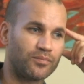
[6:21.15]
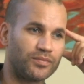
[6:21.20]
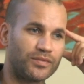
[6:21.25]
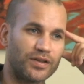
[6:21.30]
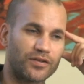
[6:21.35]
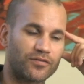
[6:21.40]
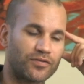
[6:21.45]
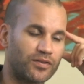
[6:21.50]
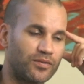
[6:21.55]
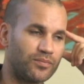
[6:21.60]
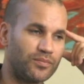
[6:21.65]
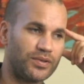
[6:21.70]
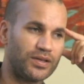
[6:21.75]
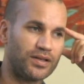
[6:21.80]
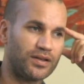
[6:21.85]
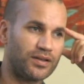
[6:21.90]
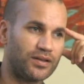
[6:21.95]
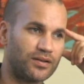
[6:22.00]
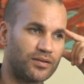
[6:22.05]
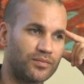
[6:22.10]
different
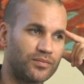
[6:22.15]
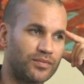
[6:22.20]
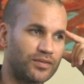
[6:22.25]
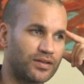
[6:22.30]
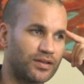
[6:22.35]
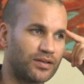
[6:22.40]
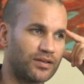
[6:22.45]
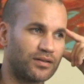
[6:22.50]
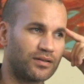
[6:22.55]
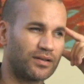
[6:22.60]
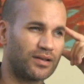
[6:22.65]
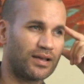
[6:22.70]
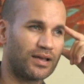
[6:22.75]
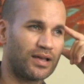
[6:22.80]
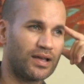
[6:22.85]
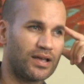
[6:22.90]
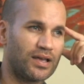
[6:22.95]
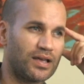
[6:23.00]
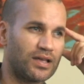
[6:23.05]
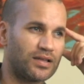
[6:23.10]
mediums and,
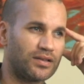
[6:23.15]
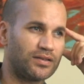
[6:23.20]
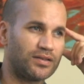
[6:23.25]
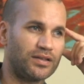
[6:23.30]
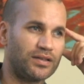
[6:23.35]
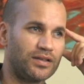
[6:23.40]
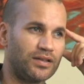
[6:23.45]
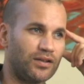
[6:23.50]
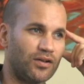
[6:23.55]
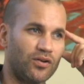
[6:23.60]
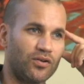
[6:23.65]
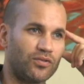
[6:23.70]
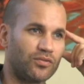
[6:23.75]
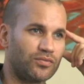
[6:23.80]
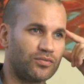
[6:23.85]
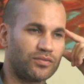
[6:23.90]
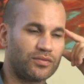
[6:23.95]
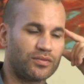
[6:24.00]
you know,